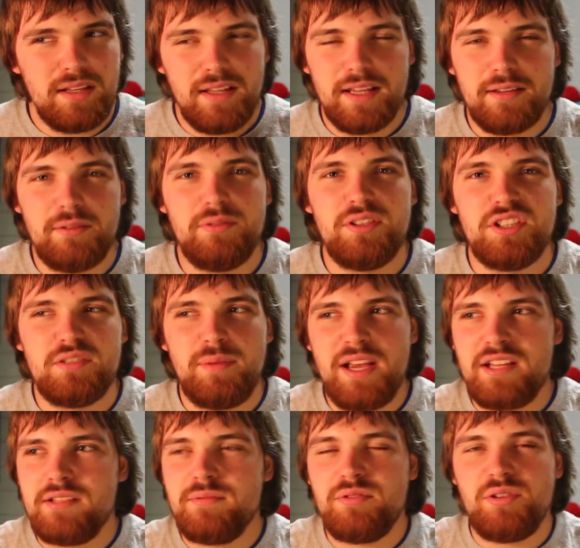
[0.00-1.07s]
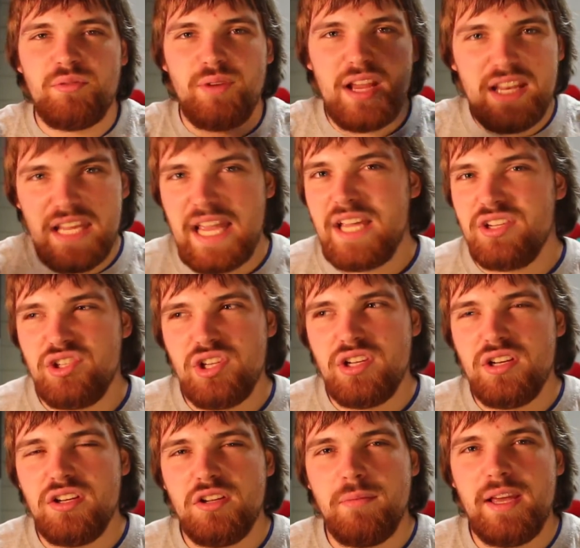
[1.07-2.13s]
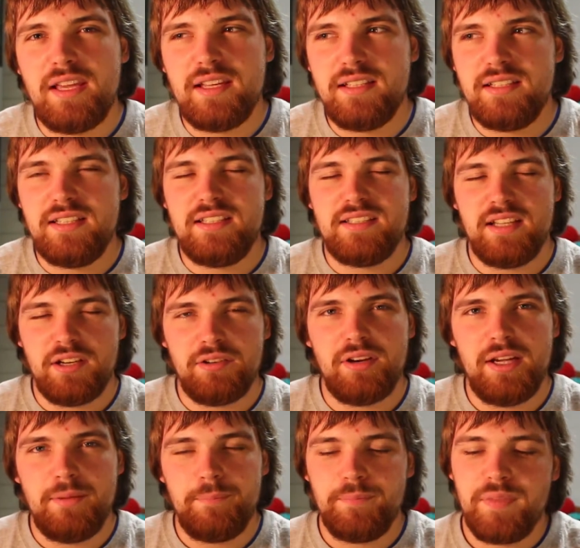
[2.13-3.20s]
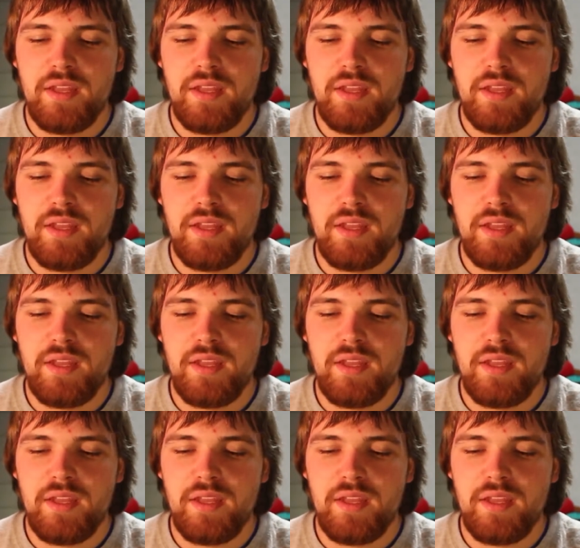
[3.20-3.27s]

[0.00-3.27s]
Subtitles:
Like, it would expand some sort of radiation to make it disintegrate.